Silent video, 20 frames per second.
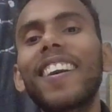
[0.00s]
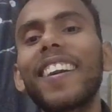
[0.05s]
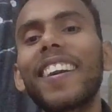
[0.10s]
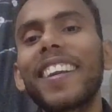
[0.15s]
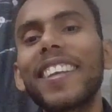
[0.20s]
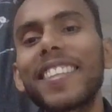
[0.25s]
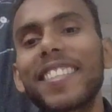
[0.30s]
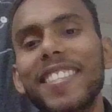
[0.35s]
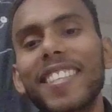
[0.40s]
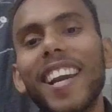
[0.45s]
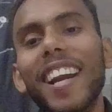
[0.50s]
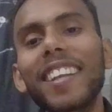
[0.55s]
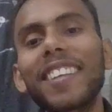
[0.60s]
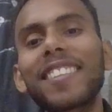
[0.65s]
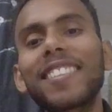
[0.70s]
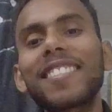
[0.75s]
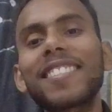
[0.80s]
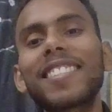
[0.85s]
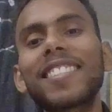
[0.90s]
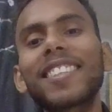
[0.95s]

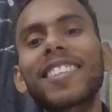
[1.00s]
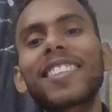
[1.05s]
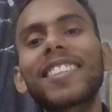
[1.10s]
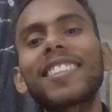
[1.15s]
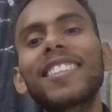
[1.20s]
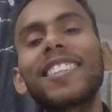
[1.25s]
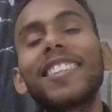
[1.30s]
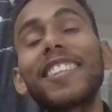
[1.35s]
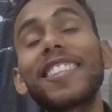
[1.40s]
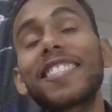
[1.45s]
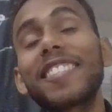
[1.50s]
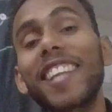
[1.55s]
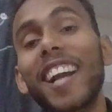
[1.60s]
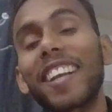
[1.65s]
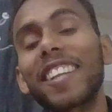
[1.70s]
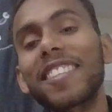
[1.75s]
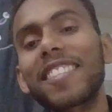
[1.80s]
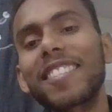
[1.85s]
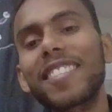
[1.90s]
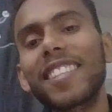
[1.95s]

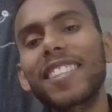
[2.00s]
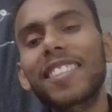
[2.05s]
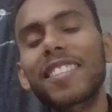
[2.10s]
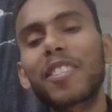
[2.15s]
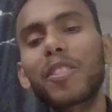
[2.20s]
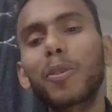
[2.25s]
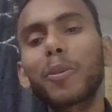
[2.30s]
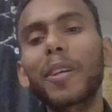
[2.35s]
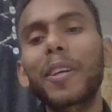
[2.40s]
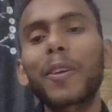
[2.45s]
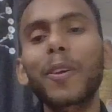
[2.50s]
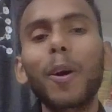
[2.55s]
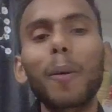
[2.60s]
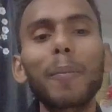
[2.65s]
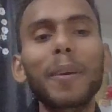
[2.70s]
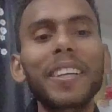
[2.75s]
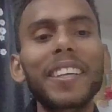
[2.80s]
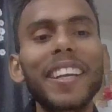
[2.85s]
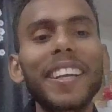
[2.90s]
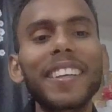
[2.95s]
statistics to
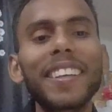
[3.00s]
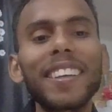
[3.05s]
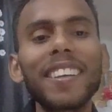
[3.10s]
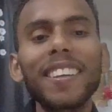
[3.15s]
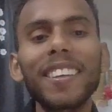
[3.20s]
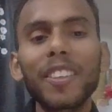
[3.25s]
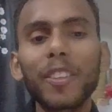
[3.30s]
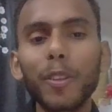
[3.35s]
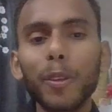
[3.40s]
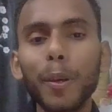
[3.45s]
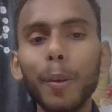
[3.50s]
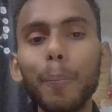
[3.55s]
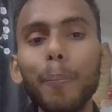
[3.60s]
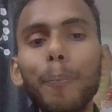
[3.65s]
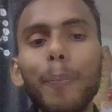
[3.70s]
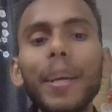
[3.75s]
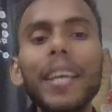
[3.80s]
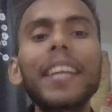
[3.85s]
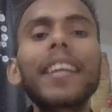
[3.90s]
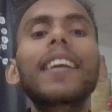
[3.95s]
economic data to
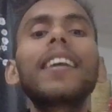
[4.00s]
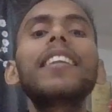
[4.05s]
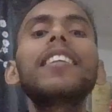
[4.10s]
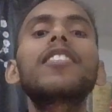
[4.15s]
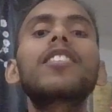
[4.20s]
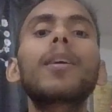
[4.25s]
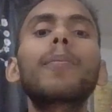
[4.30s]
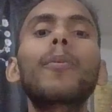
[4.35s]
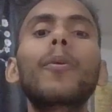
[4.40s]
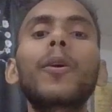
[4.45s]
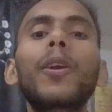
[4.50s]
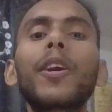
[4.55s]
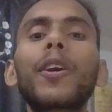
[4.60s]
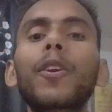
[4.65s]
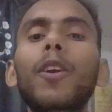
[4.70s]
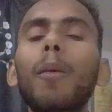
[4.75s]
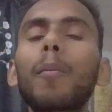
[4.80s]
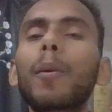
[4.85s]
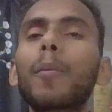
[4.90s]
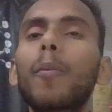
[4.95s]
empirically support
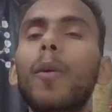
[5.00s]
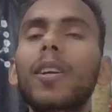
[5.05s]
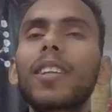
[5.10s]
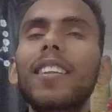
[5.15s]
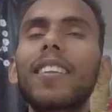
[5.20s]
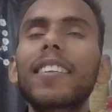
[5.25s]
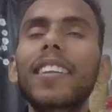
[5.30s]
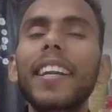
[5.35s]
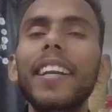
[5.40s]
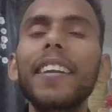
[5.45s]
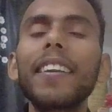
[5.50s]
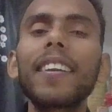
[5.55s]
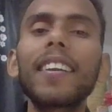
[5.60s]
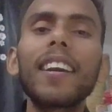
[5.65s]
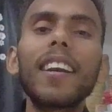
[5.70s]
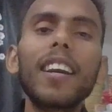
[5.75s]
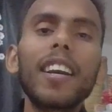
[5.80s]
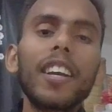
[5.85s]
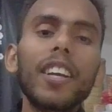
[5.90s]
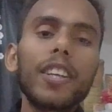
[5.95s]
economic models, right?
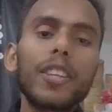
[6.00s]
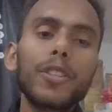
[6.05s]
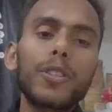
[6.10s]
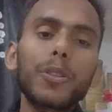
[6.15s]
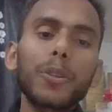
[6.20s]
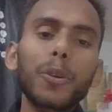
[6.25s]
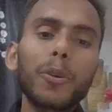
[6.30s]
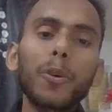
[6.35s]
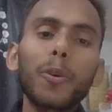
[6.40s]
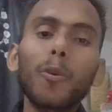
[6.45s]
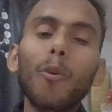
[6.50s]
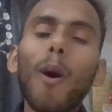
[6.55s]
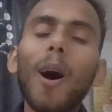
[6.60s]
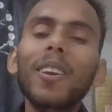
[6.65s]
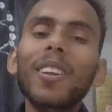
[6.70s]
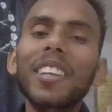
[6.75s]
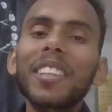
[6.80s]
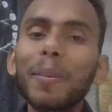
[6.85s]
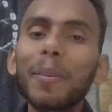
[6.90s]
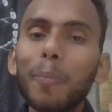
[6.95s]
So, what
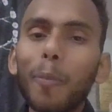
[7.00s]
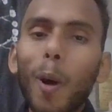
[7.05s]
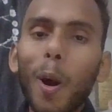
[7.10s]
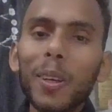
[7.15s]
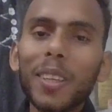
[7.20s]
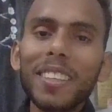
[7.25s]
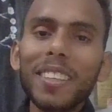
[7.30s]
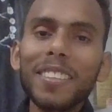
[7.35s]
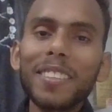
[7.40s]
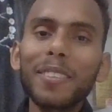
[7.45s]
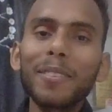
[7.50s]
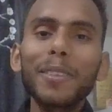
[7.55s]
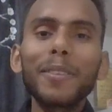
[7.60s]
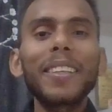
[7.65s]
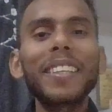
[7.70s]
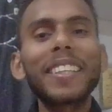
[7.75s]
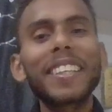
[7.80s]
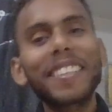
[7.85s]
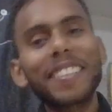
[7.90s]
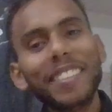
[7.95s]
are the models? We
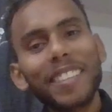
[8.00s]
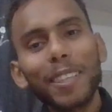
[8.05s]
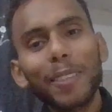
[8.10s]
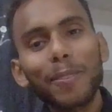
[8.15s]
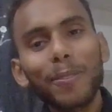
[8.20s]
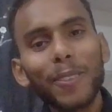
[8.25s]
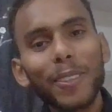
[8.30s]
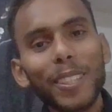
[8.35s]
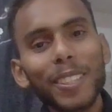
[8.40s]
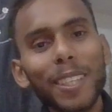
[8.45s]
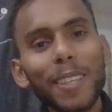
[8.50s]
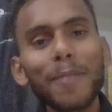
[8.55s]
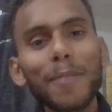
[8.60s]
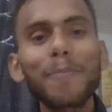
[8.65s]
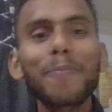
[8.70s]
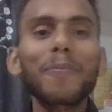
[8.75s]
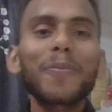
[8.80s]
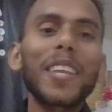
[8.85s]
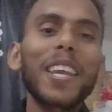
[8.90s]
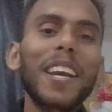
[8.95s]
will discuss further.
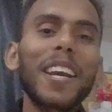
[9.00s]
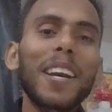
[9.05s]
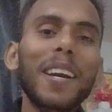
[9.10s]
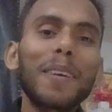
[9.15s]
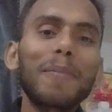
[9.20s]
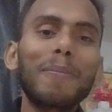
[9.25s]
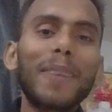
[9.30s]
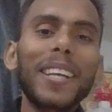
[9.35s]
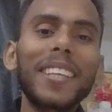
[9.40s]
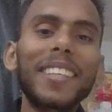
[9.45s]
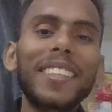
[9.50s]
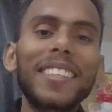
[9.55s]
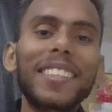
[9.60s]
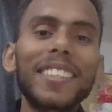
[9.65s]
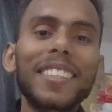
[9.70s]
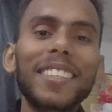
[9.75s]
But